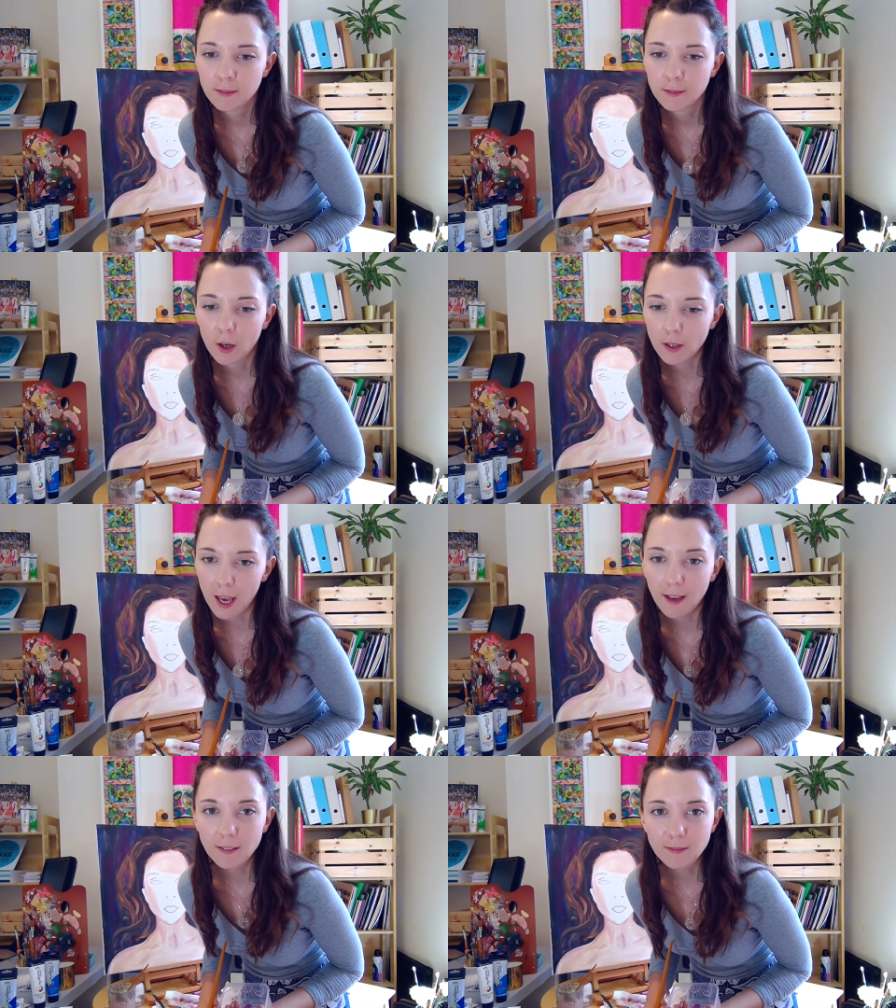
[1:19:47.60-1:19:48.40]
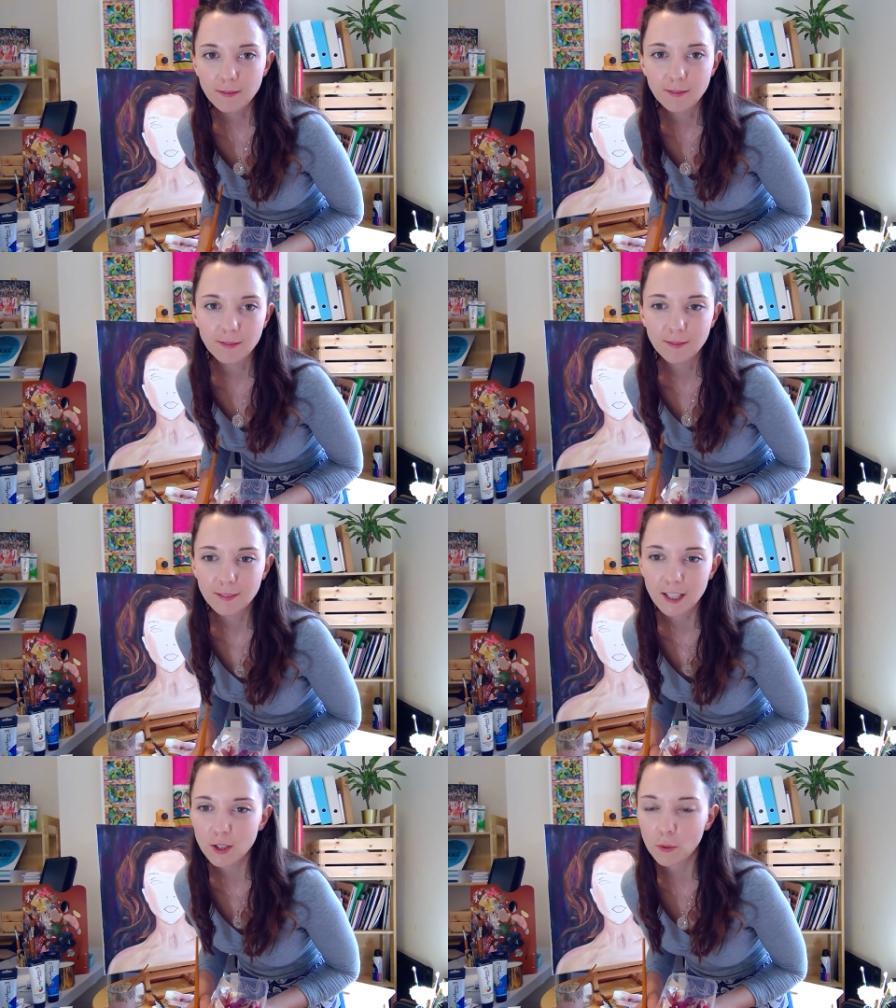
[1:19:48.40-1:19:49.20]
Okay.
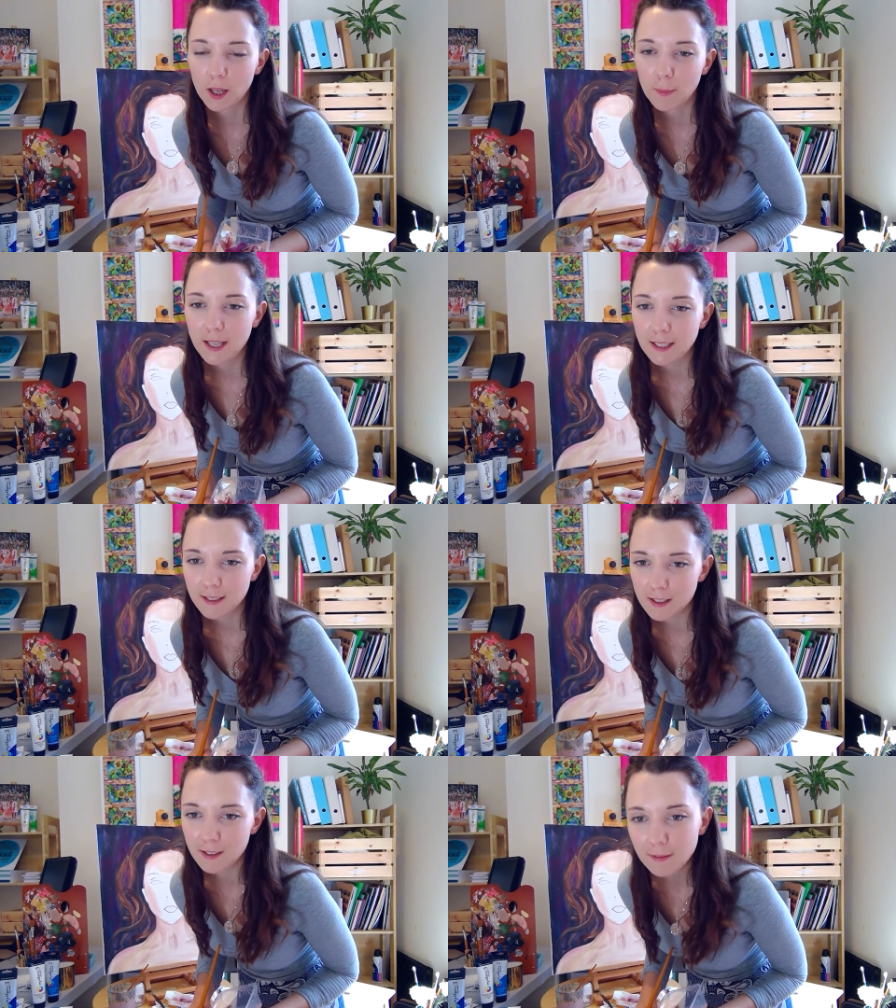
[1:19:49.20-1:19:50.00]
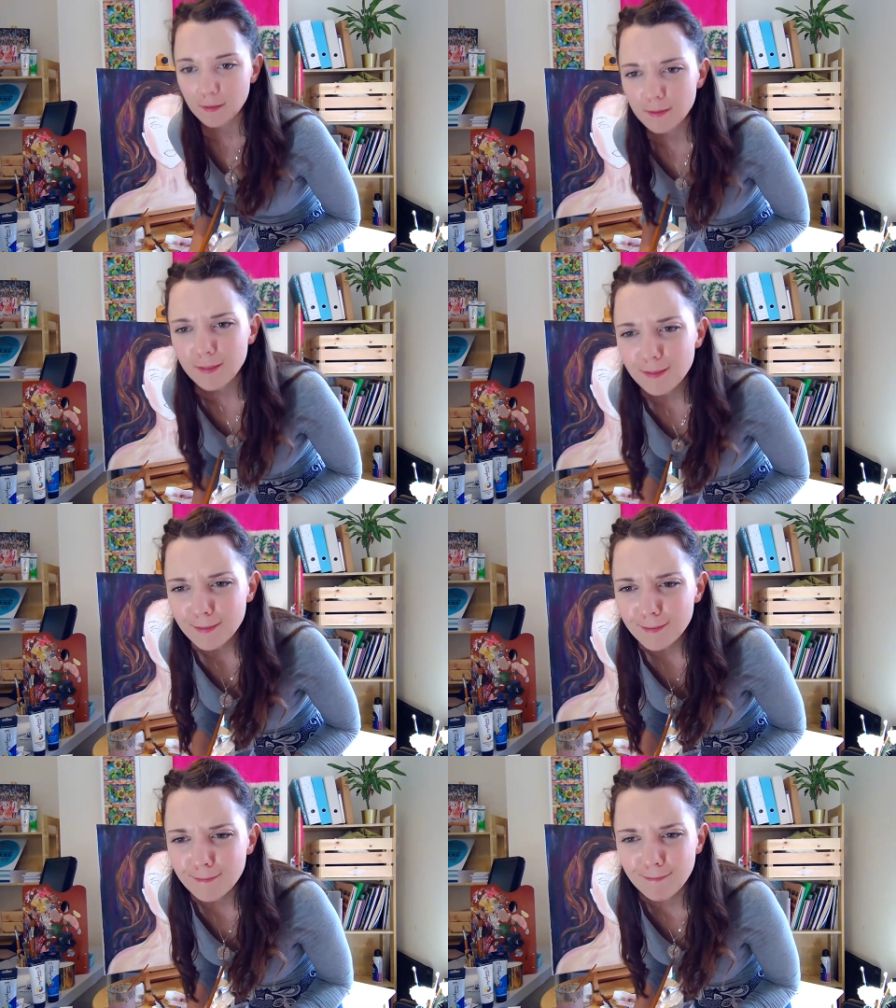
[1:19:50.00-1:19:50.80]
I don't know what that means.
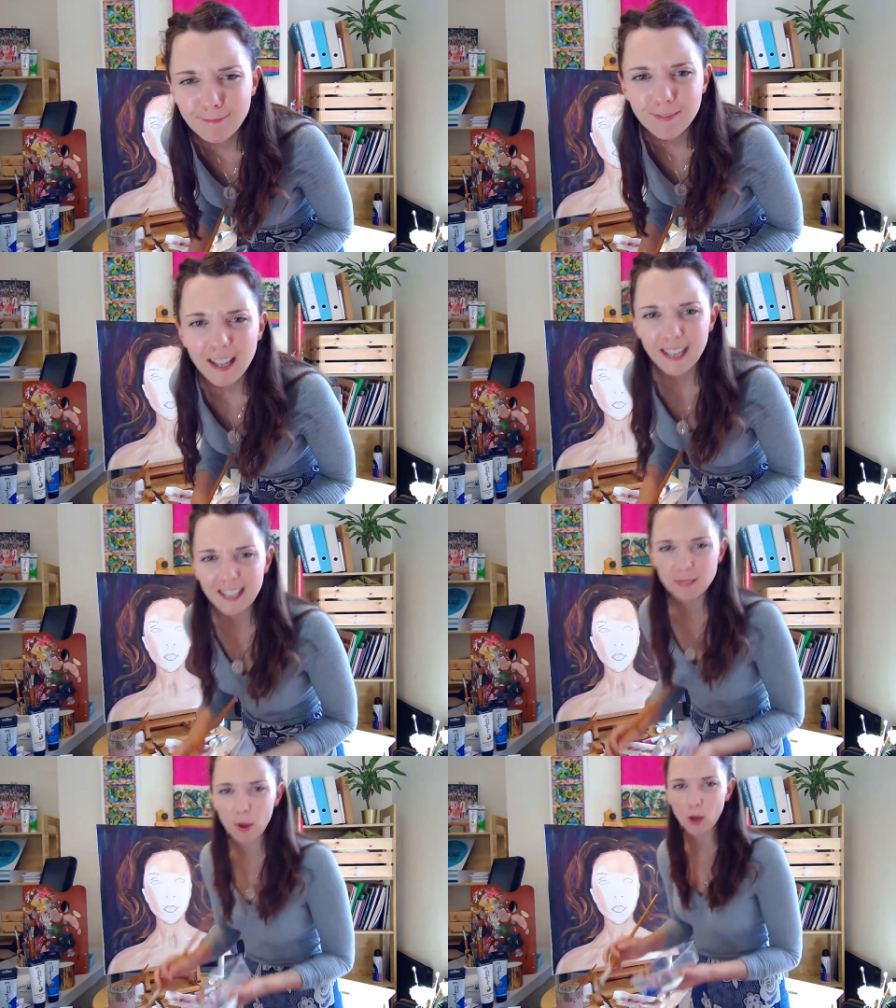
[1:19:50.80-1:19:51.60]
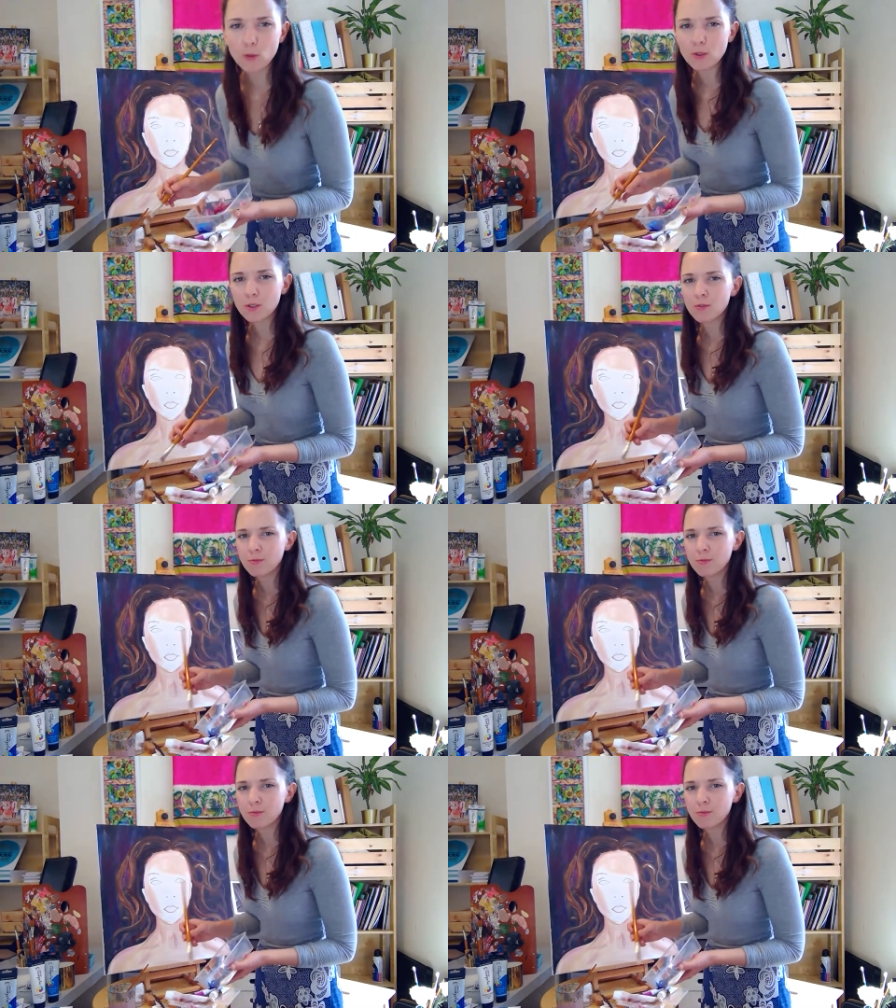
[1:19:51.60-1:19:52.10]
Last post.